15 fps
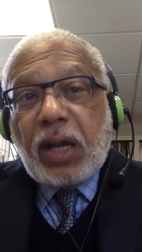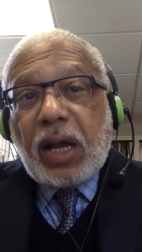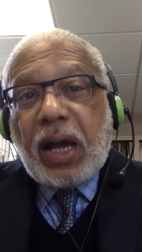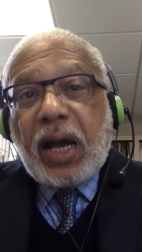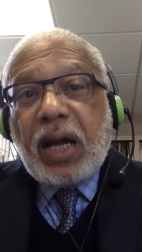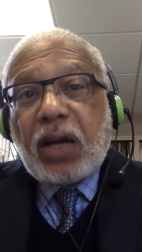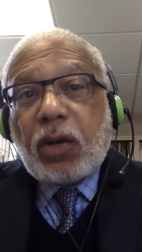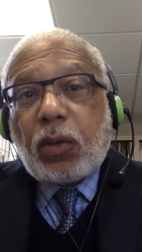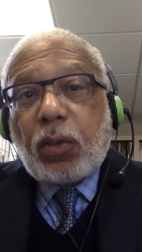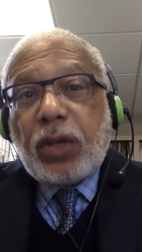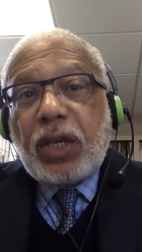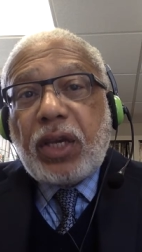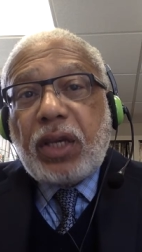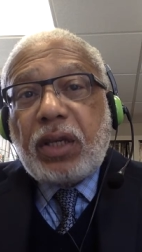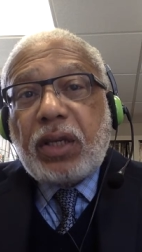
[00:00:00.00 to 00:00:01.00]
I
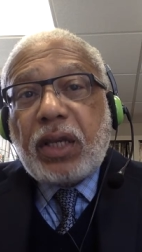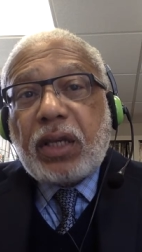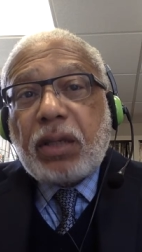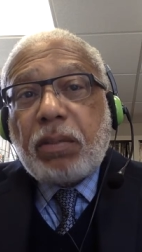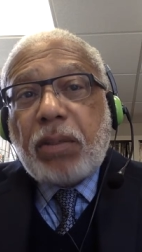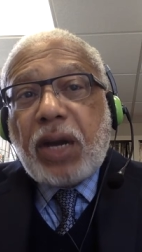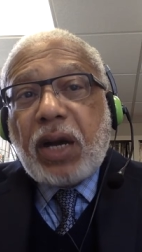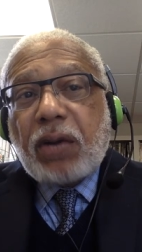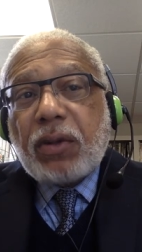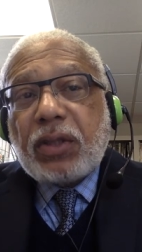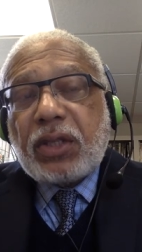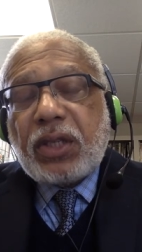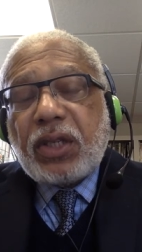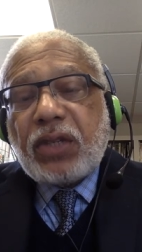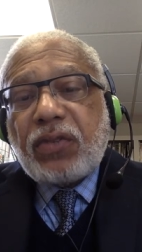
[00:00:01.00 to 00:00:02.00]
agree that
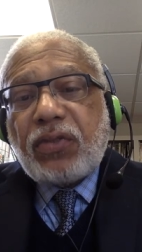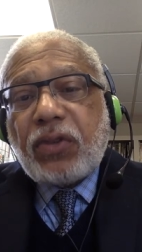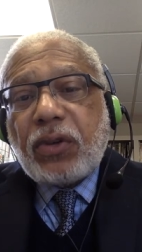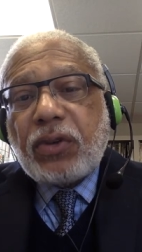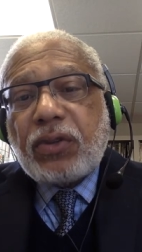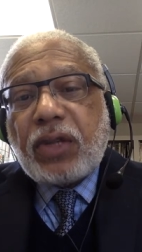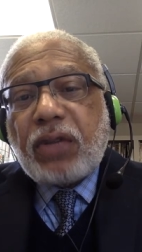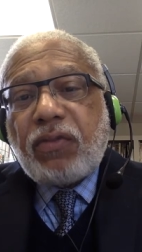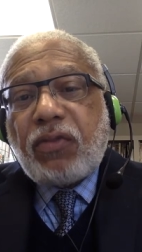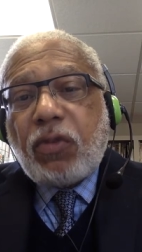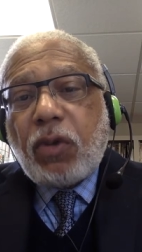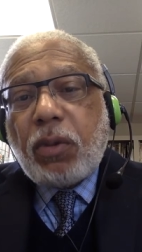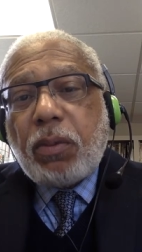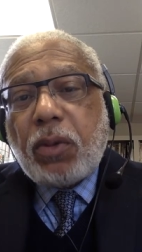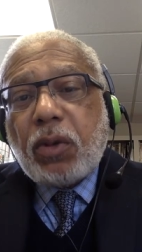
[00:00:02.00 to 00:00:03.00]
democracy is first and
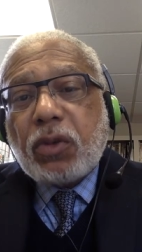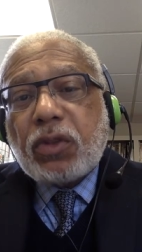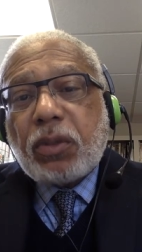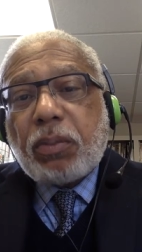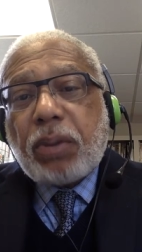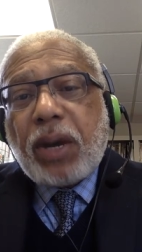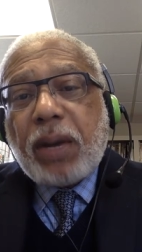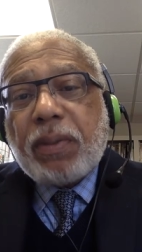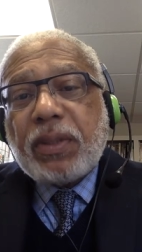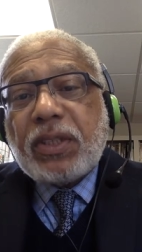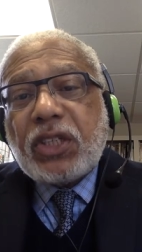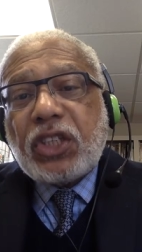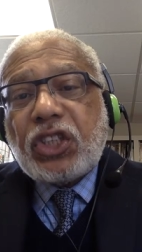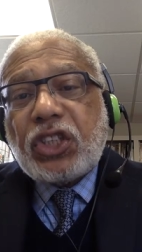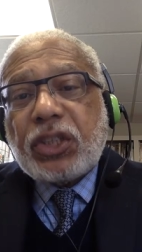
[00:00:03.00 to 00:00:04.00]
foremost a
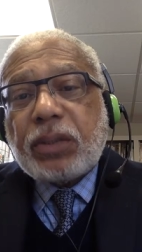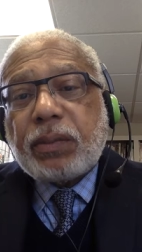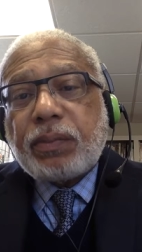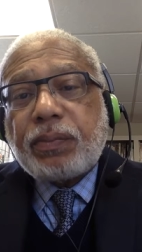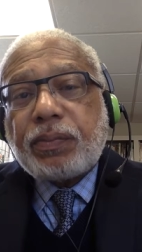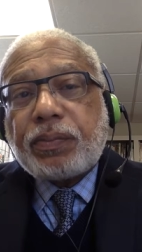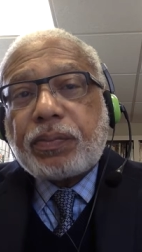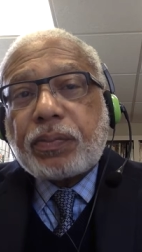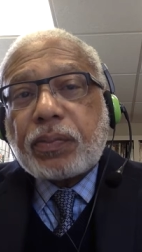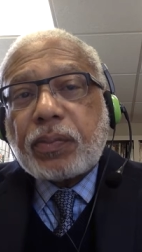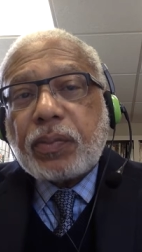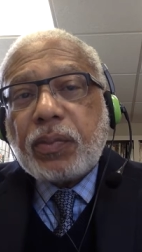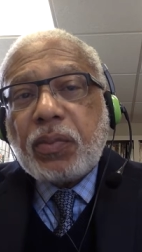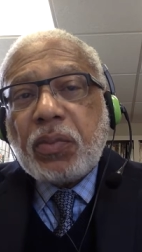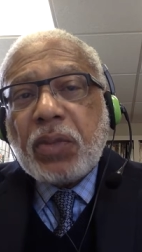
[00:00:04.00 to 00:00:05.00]
proposition.
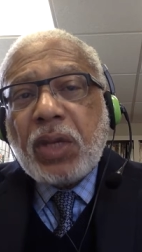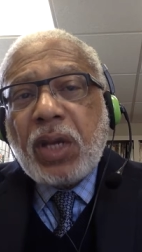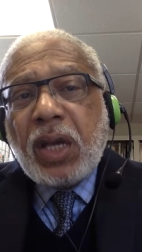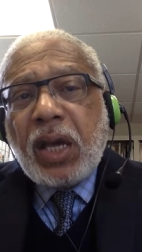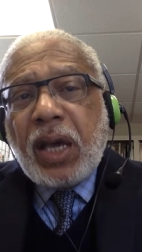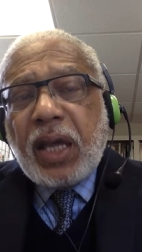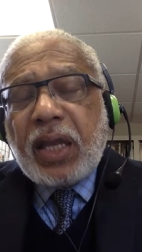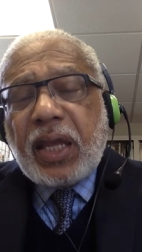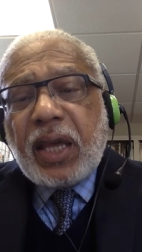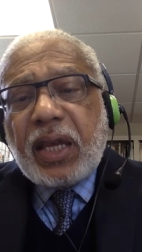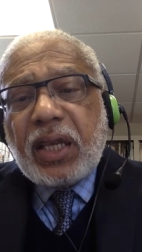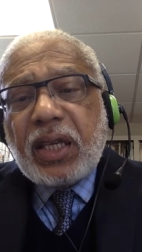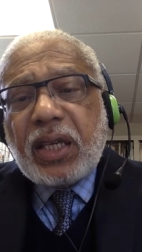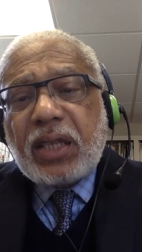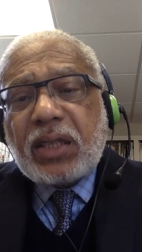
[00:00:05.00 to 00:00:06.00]
That
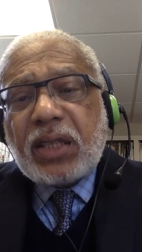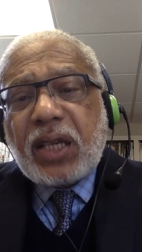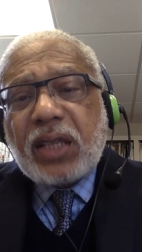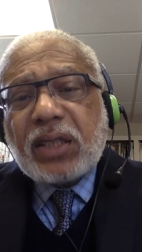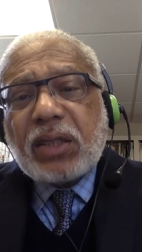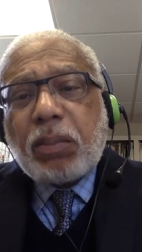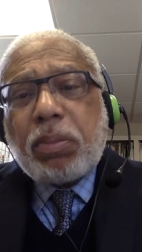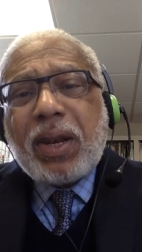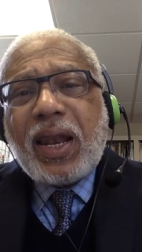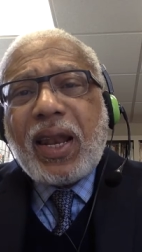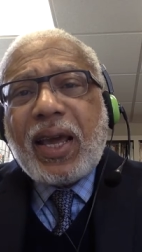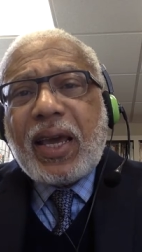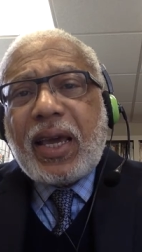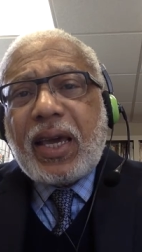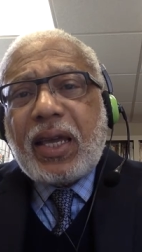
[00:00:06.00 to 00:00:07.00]
is, it's a
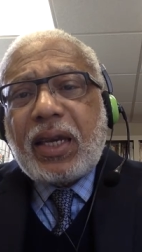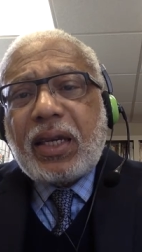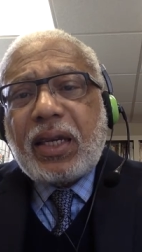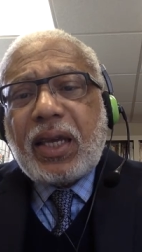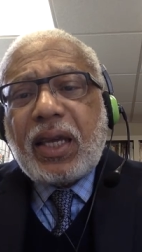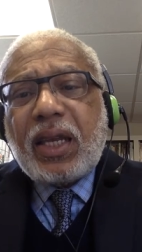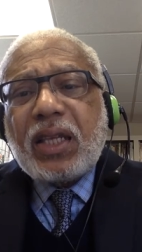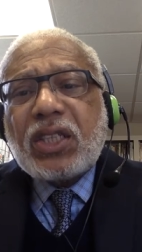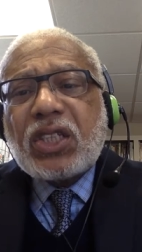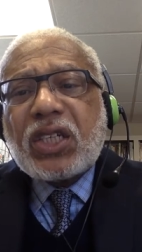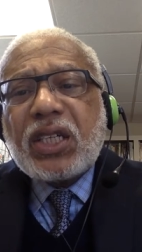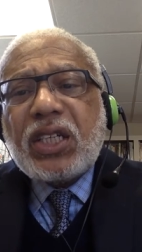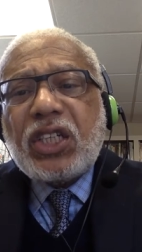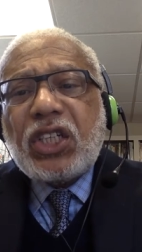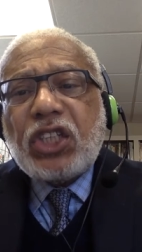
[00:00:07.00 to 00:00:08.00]
plan, it is
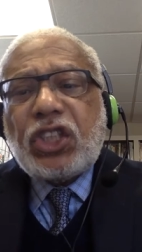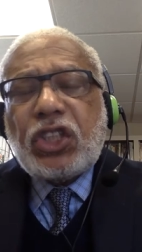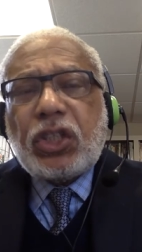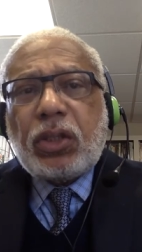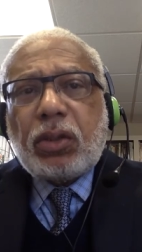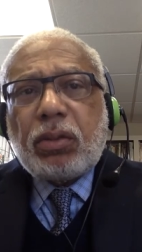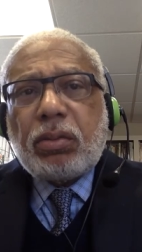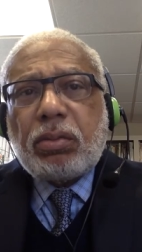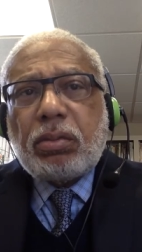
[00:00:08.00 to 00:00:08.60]
conditional.